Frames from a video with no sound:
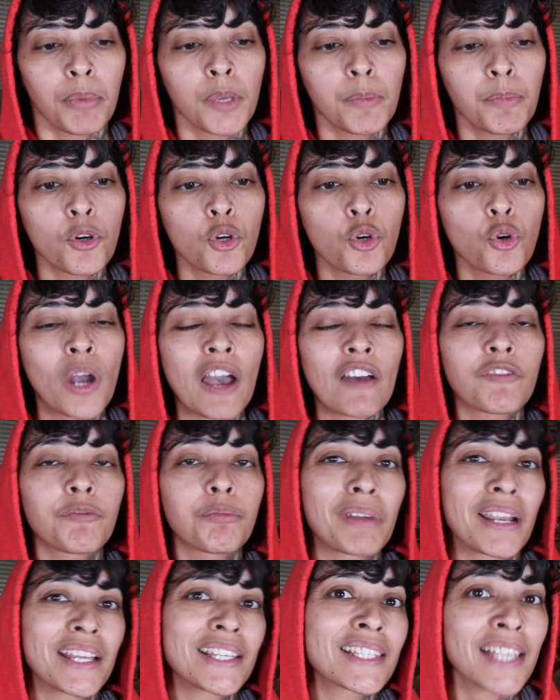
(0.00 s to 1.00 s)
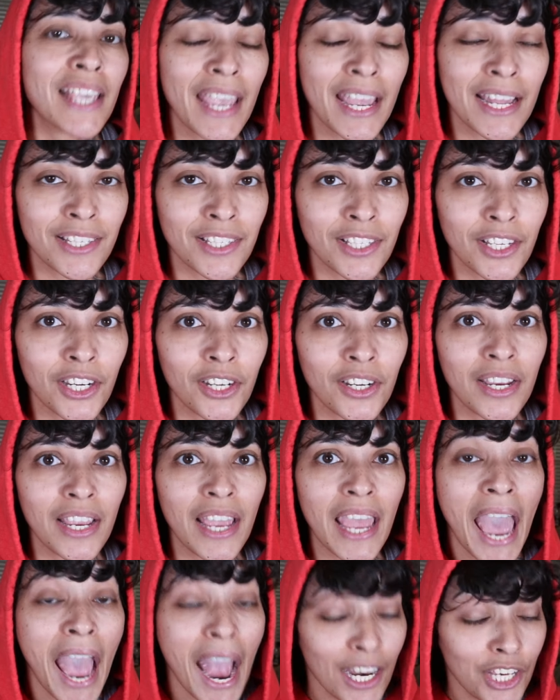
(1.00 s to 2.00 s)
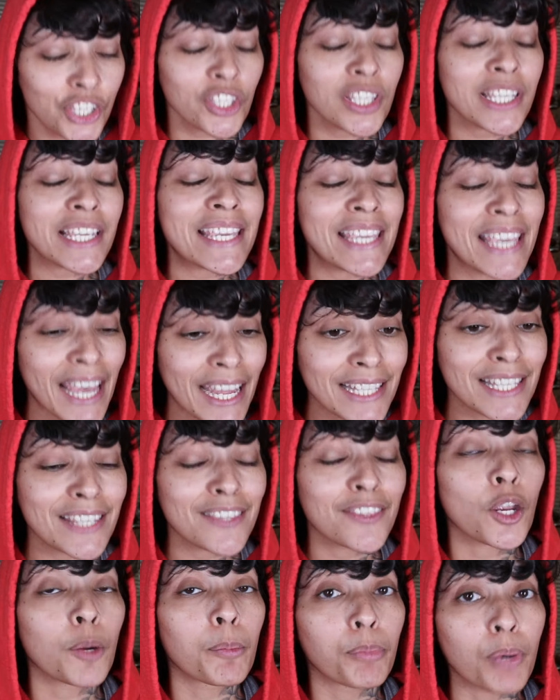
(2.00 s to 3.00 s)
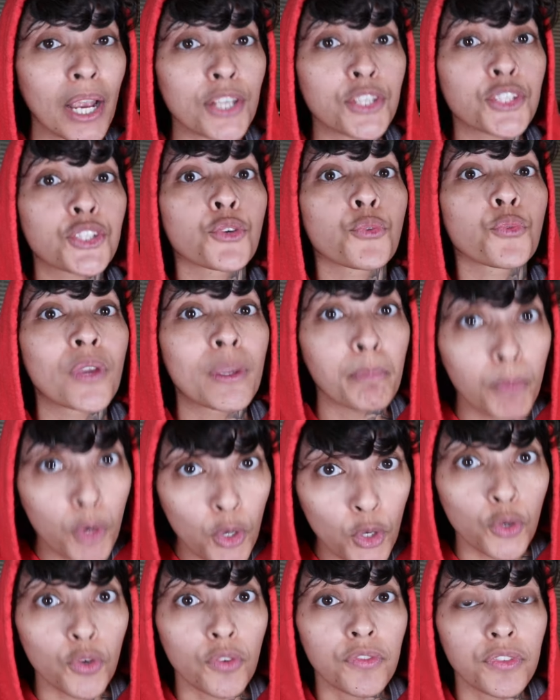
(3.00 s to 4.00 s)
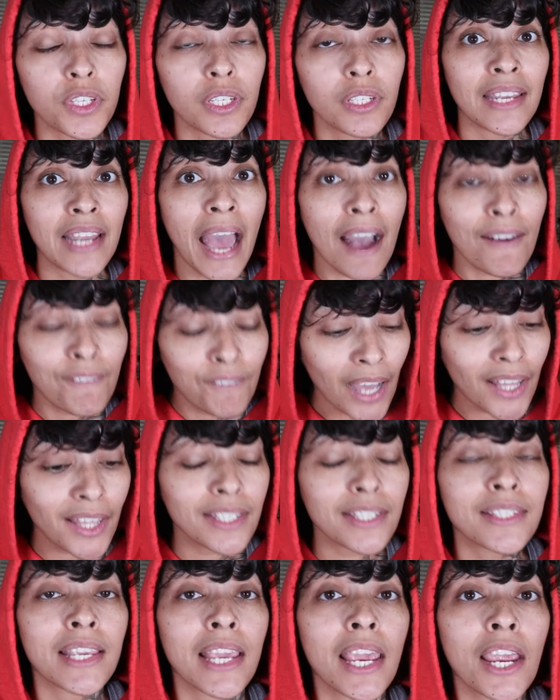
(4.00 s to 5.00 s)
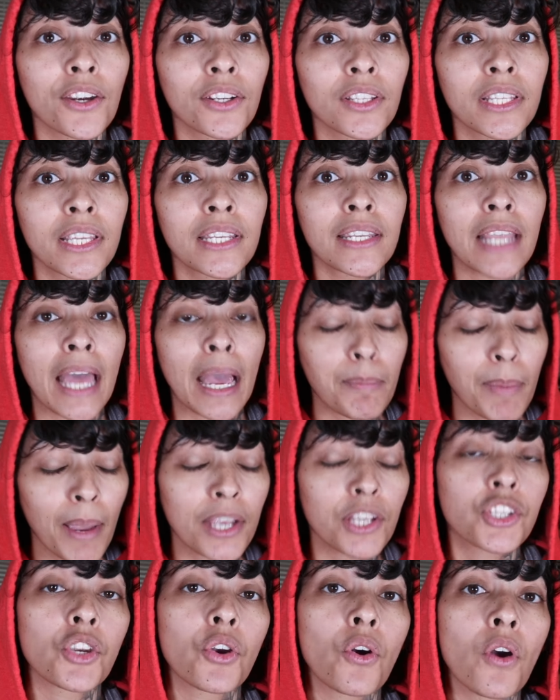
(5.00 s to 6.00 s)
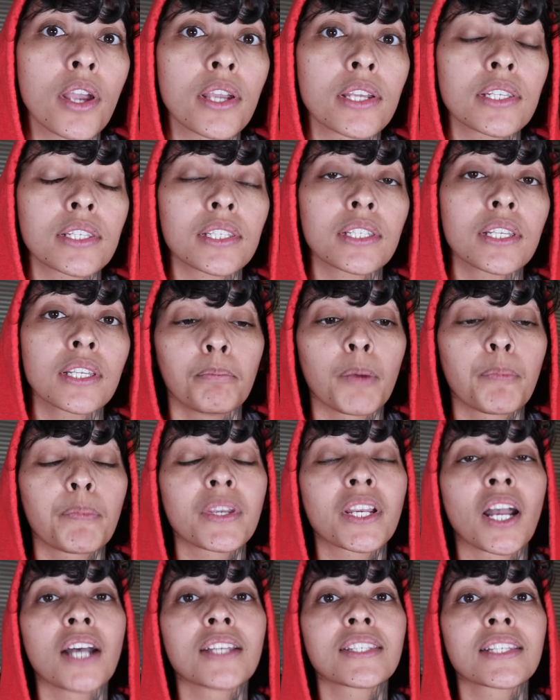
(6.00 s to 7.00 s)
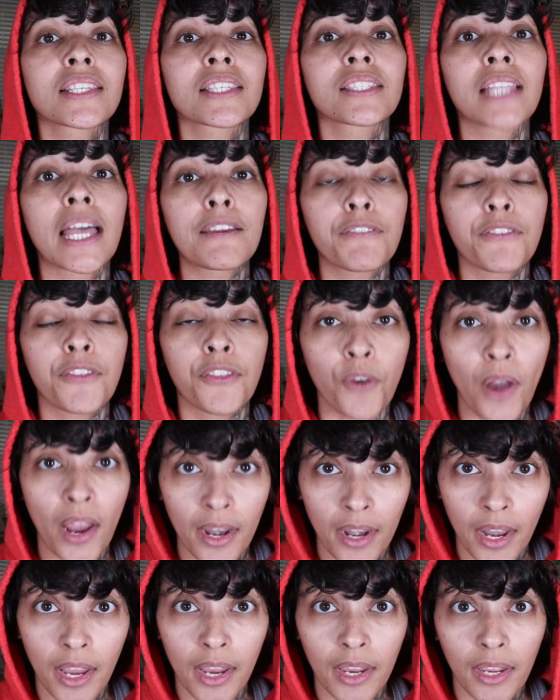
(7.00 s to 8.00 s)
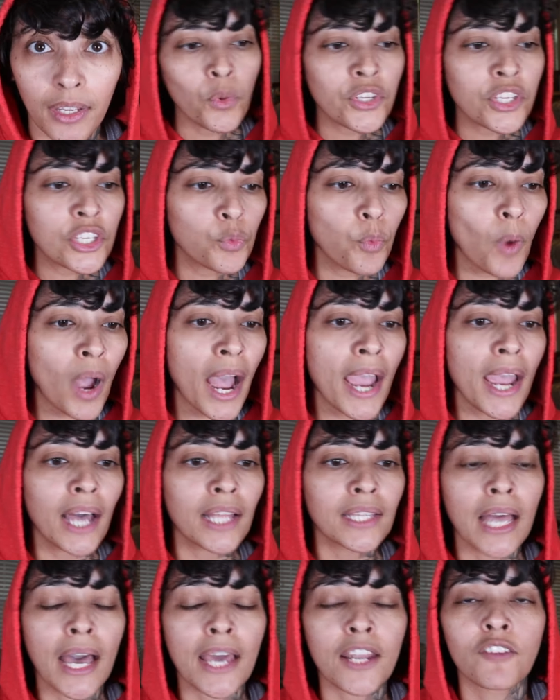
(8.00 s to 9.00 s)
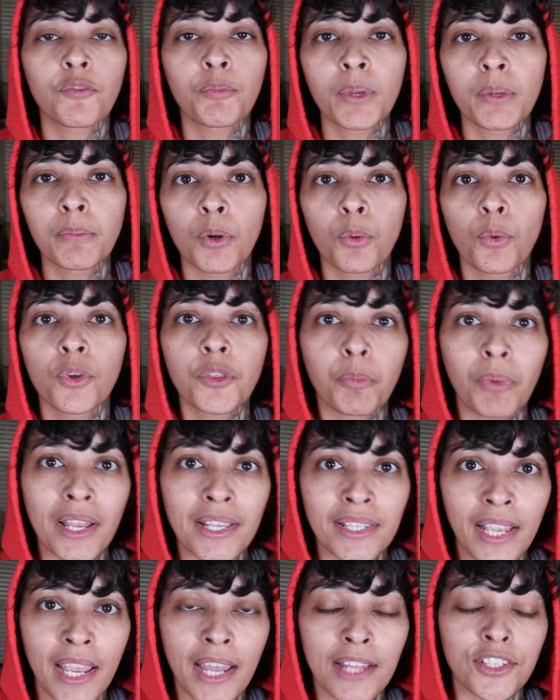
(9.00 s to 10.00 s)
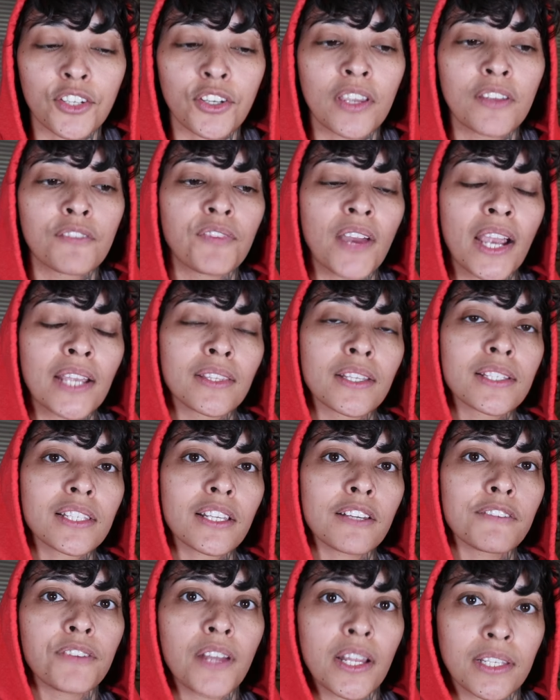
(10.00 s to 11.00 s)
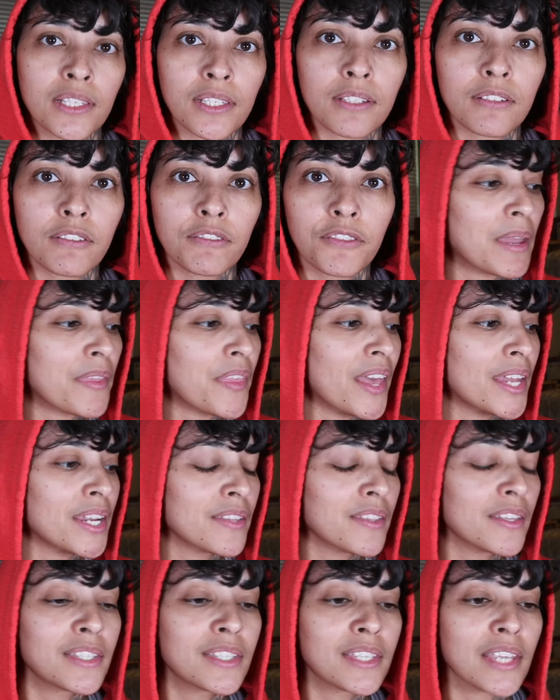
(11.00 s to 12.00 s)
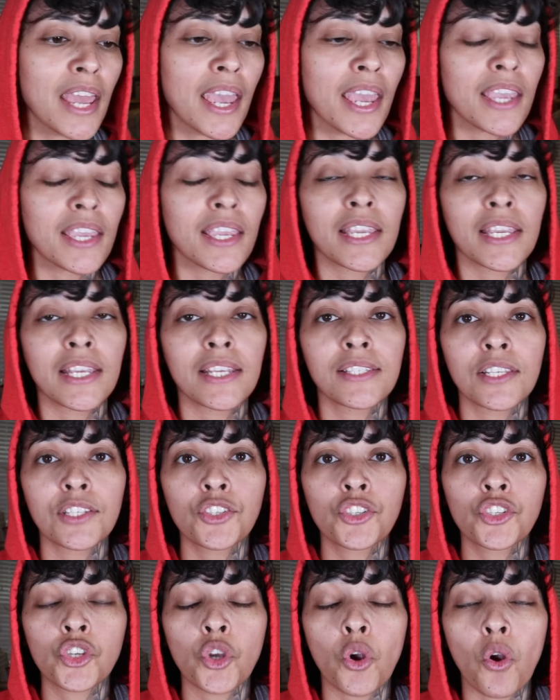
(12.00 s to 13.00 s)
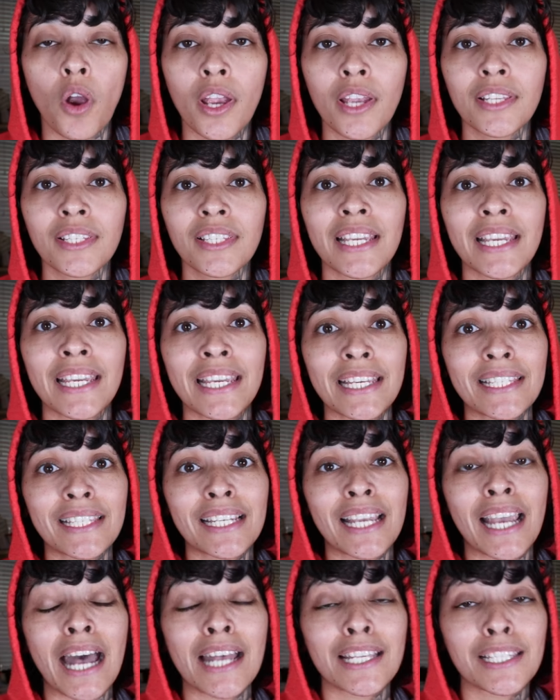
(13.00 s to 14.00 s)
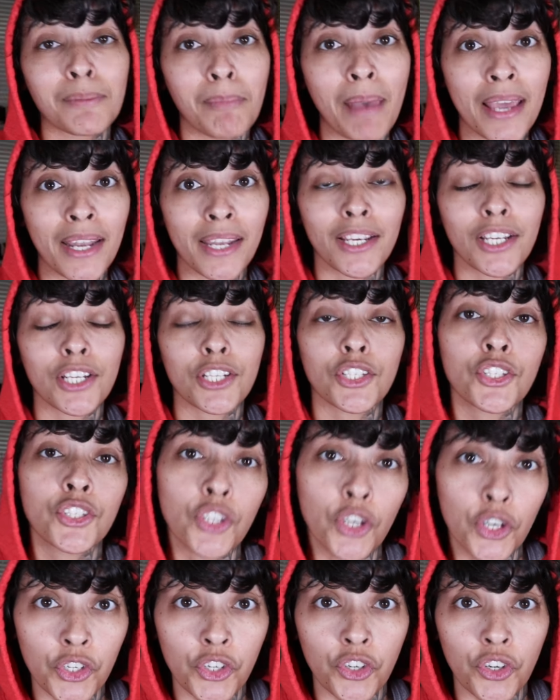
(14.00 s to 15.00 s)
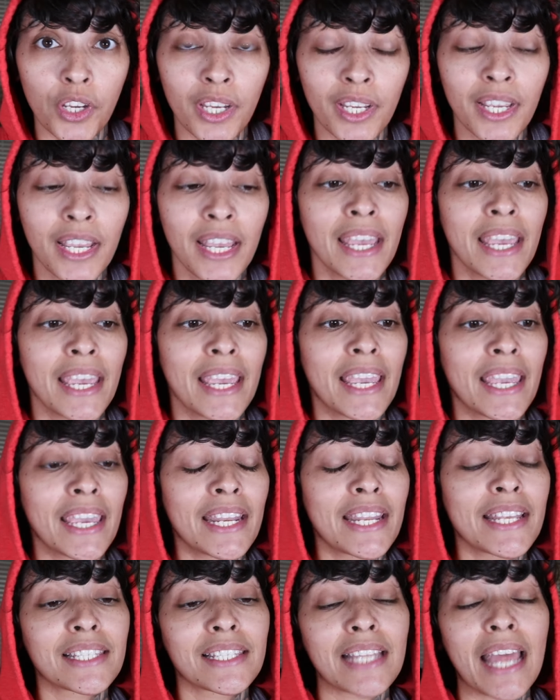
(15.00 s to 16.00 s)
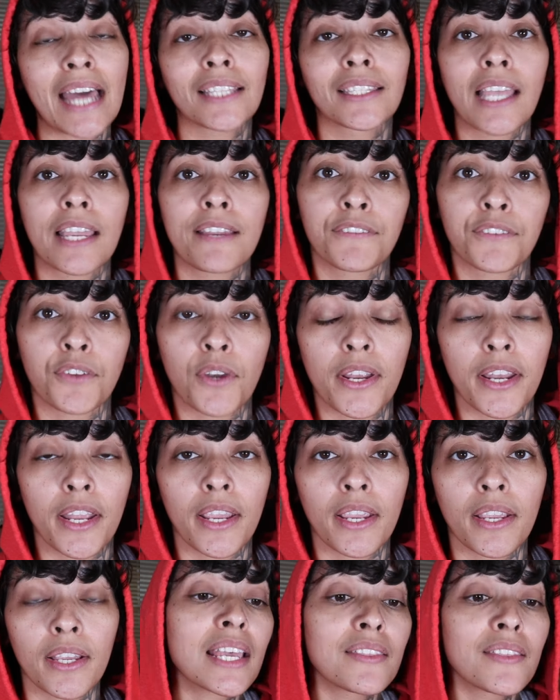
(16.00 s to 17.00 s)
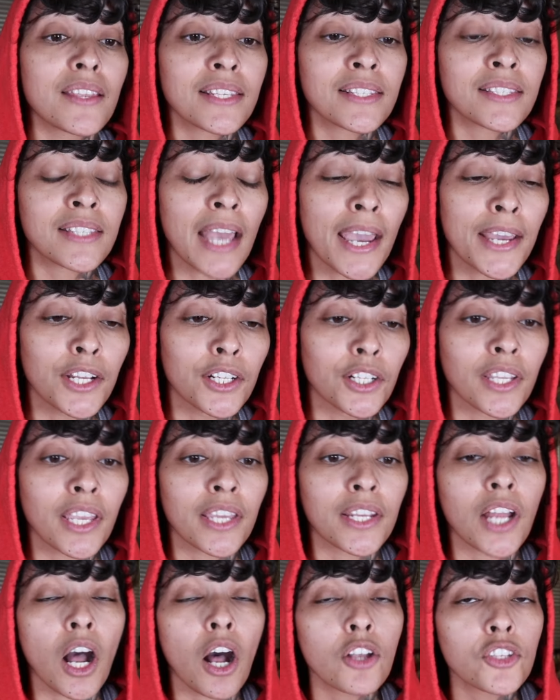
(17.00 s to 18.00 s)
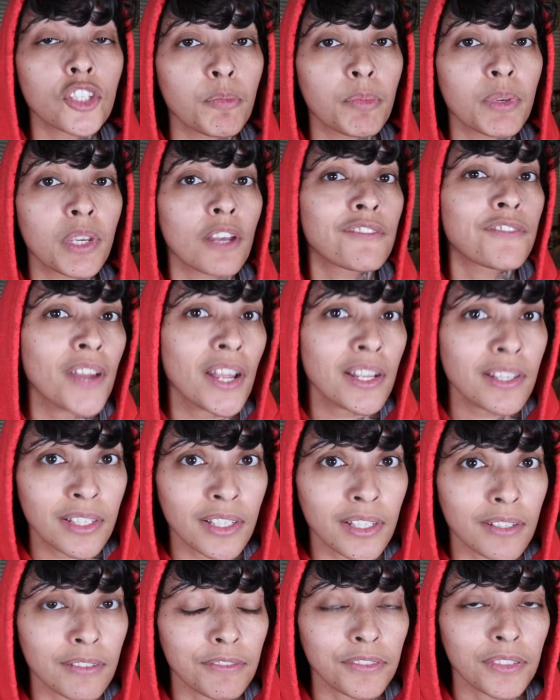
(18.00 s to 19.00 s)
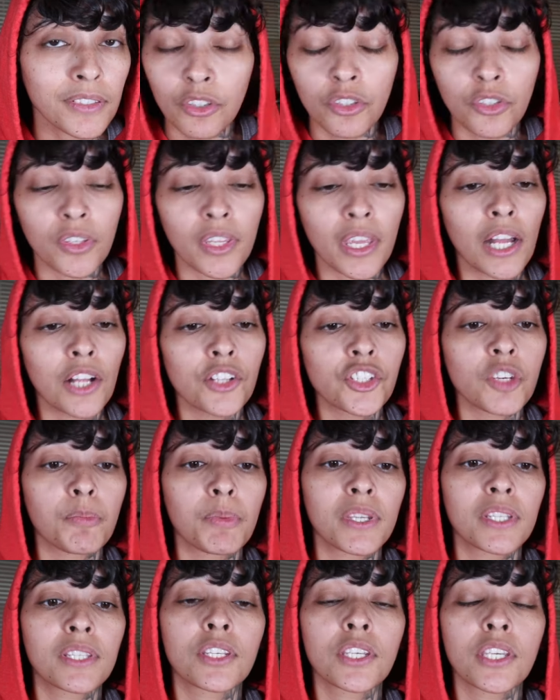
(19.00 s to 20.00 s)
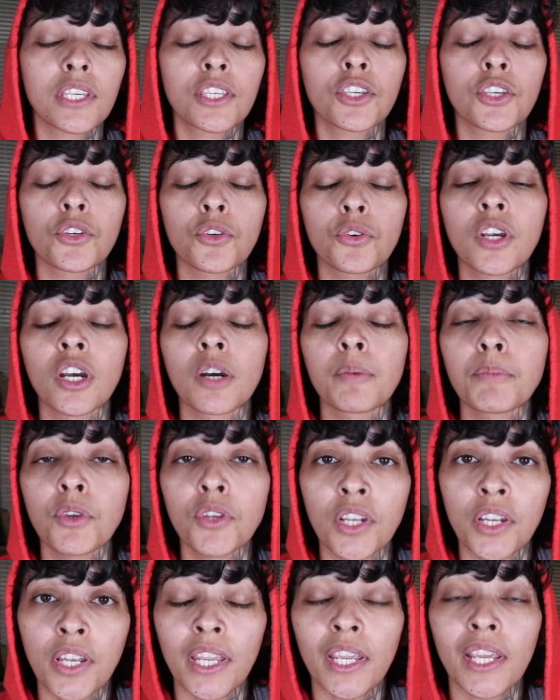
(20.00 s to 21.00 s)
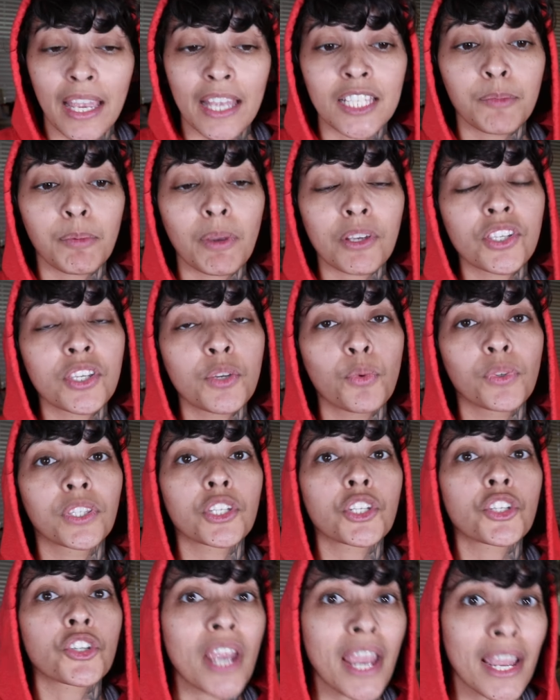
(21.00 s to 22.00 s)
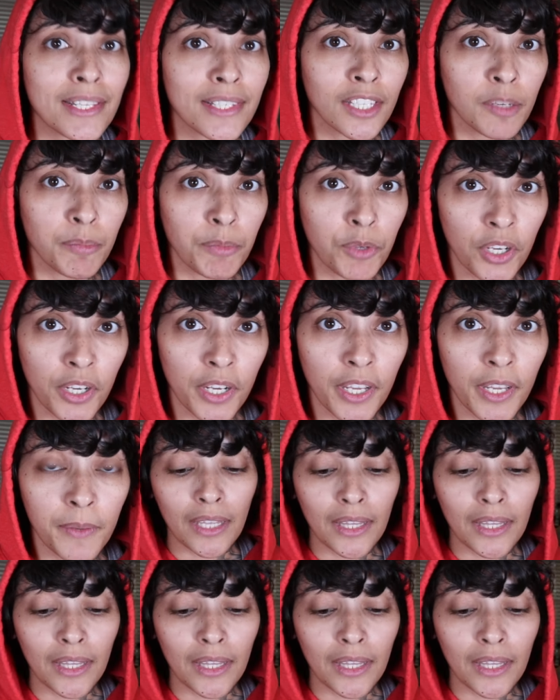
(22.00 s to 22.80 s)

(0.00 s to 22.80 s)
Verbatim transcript: People who have breast cancer actually get their breast removed, not voluntarily, not by choice, but because it's life-threatening, which is why a lot of people with breast cancer can find this offensive. At the end of the day, Ezee's choice is cosmetic surgery it is not life-threatening. And this title can also be offensive to the LGBTQ community, especially with the trans community.